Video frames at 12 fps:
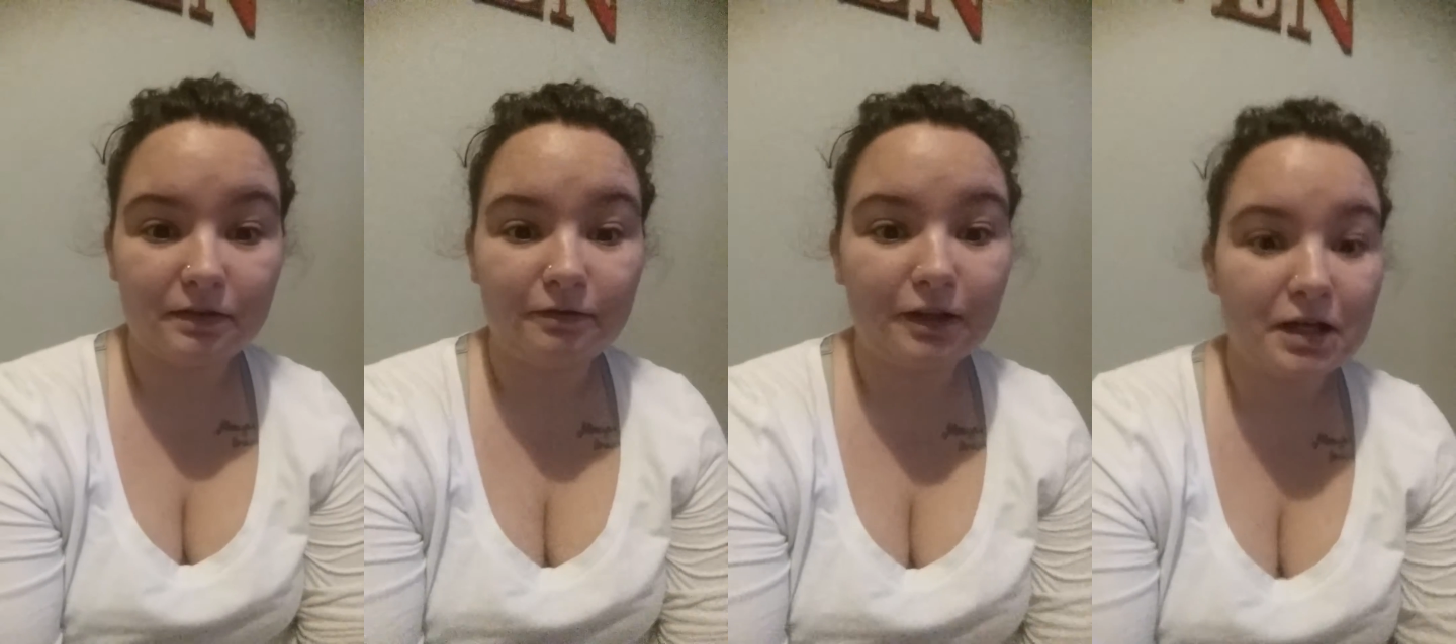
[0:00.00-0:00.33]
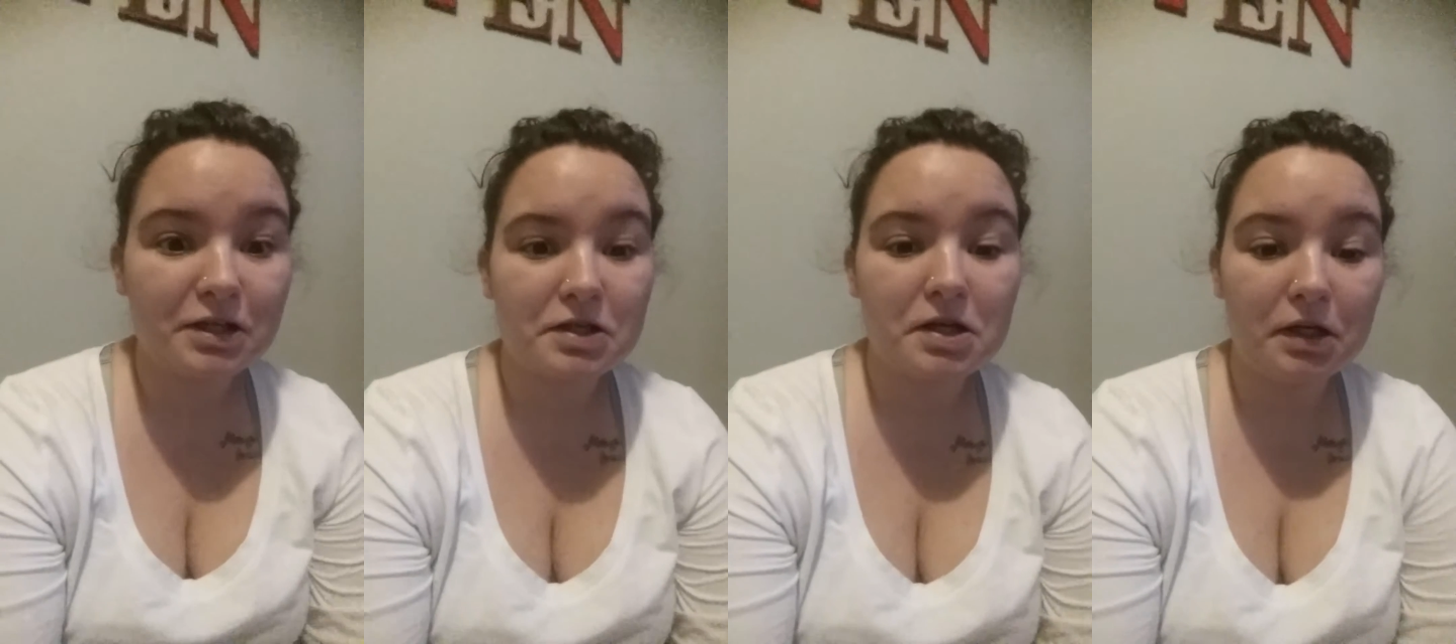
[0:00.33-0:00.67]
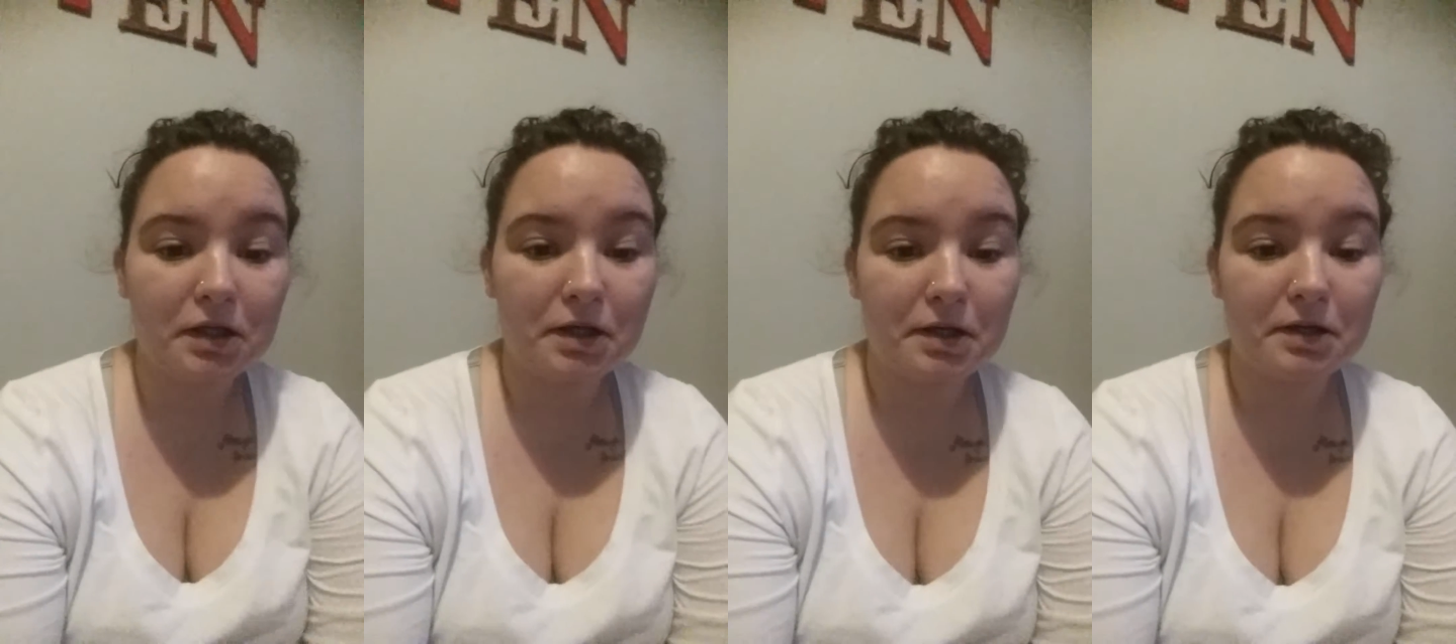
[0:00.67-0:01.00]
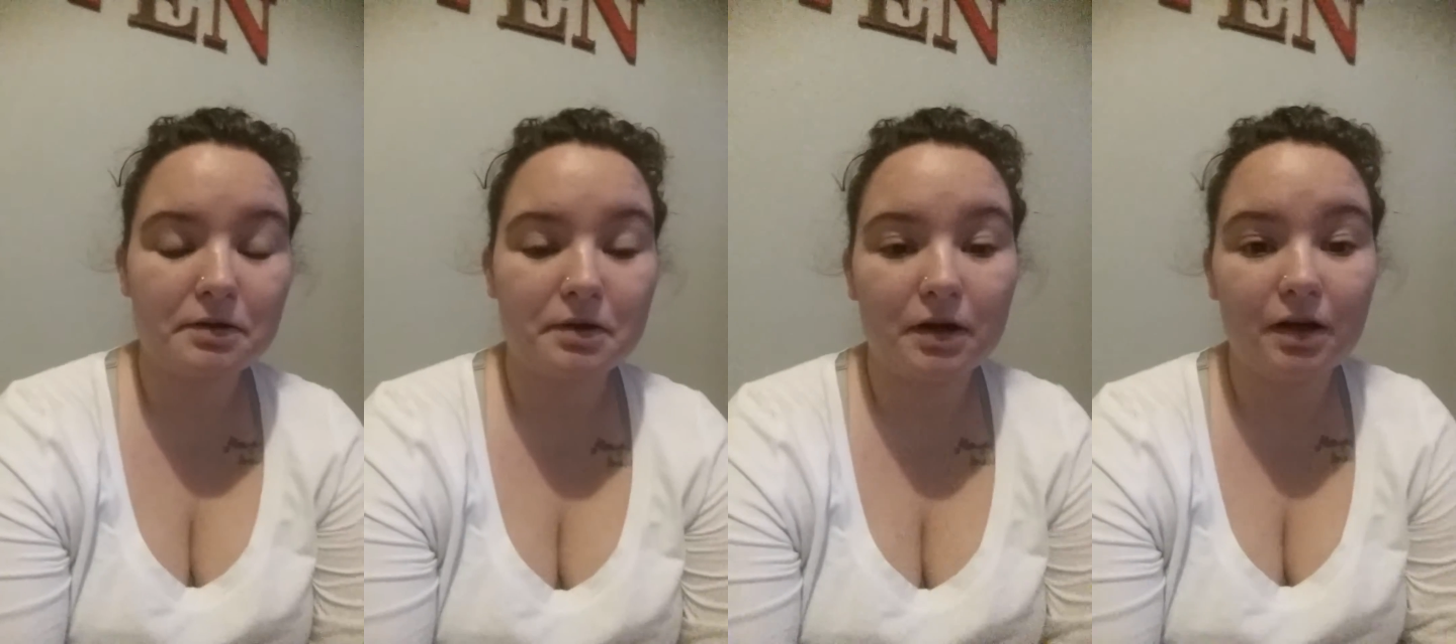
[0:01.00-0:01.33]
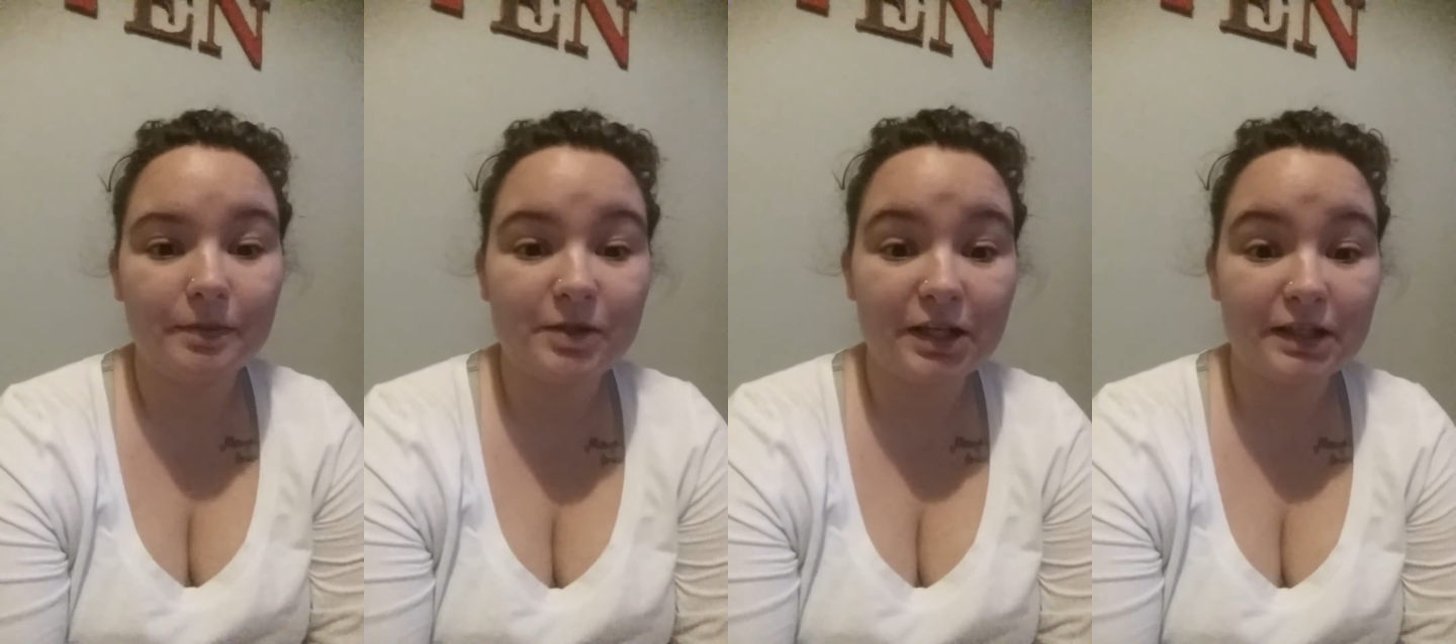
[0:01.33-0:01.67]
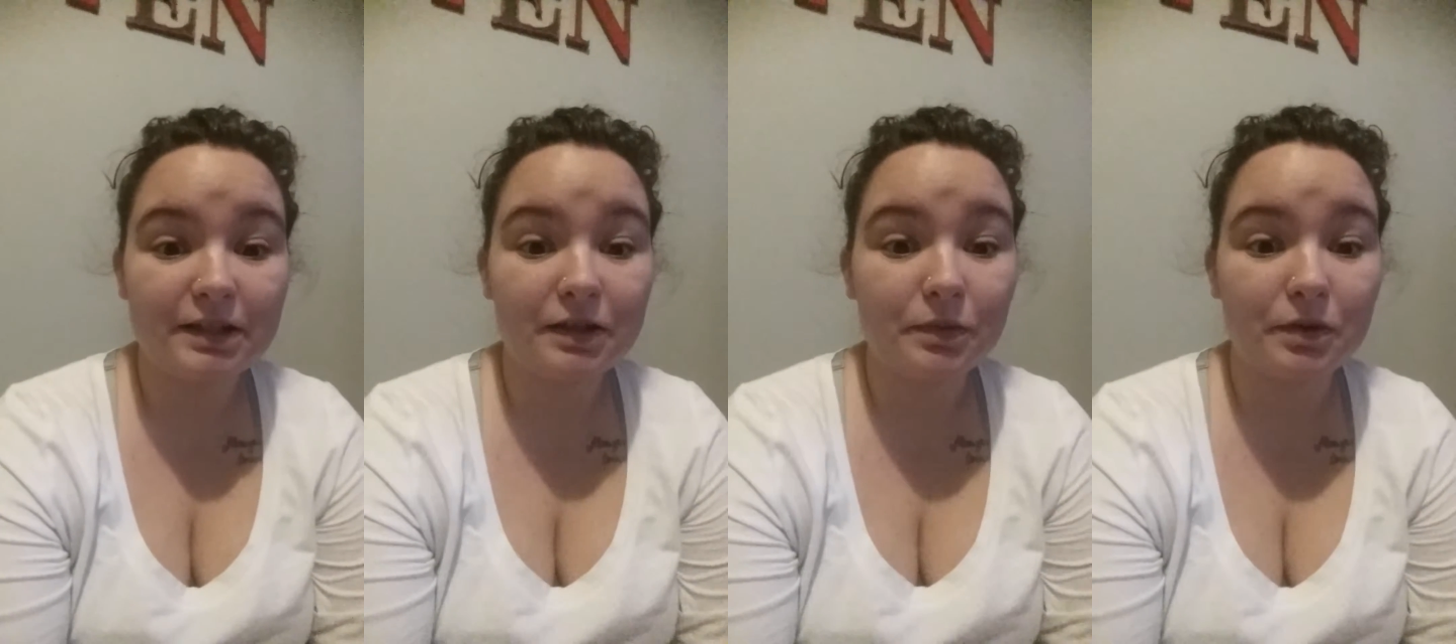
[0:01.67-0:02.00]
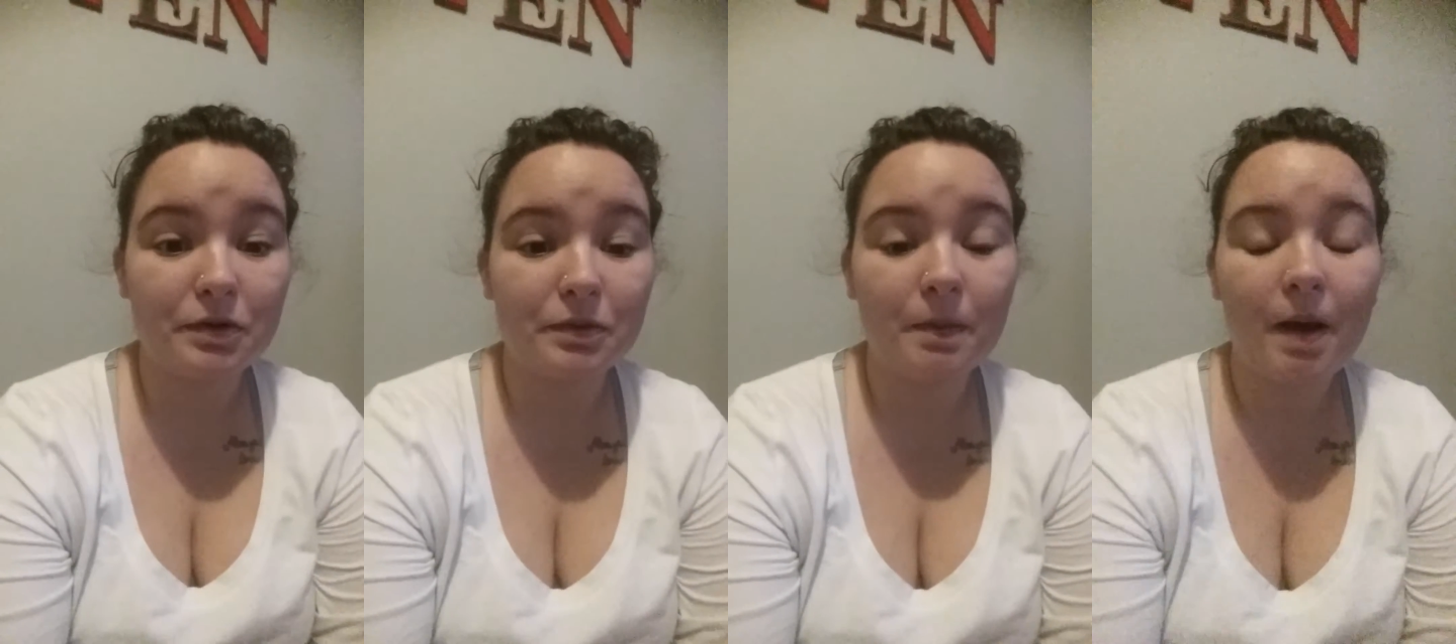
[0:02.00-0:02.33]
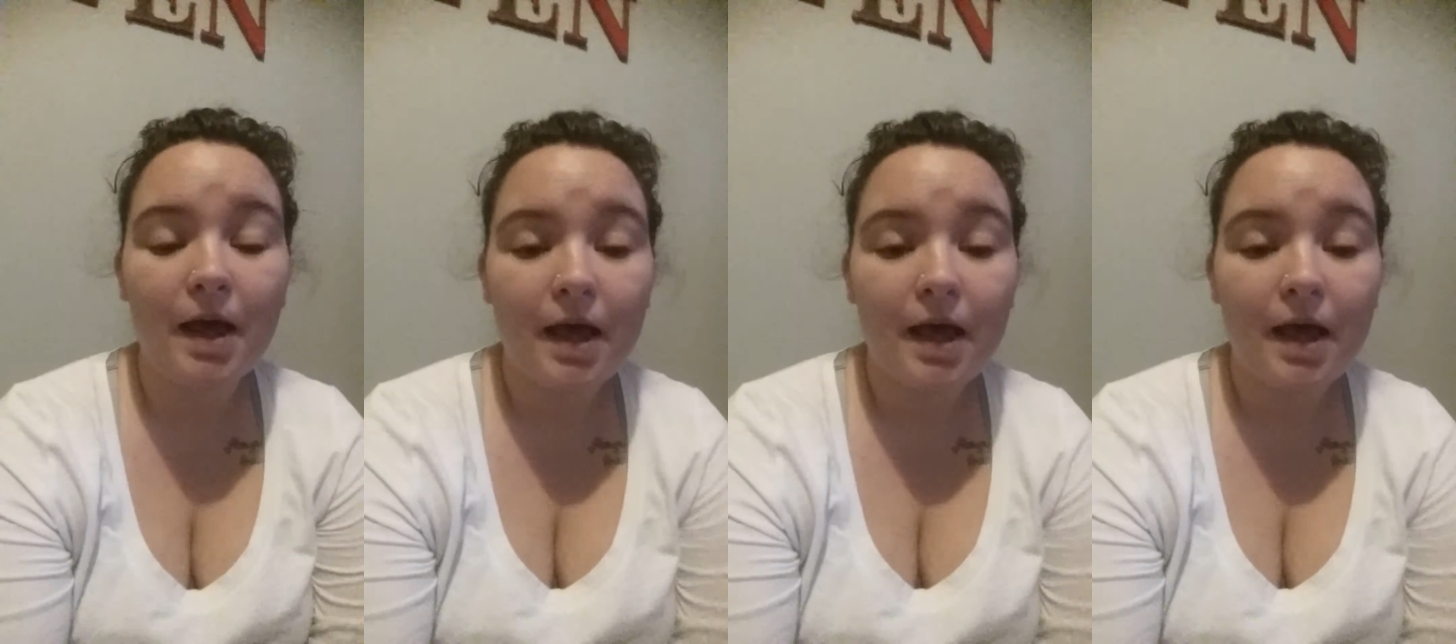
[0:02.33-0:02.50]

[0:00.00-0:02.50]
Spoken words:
flashcard or object in the room,